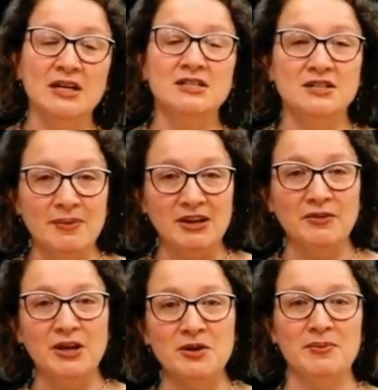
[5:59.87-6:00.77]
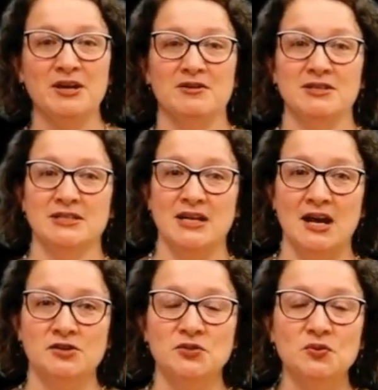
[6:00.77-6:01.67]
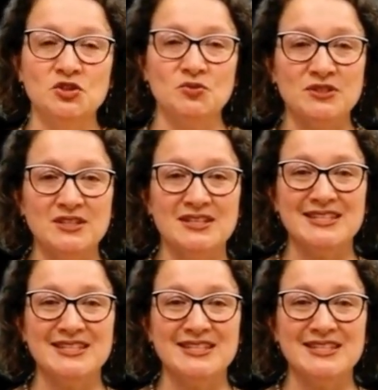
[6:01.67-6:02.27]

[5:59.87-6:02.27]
to my grandparents' house, which was this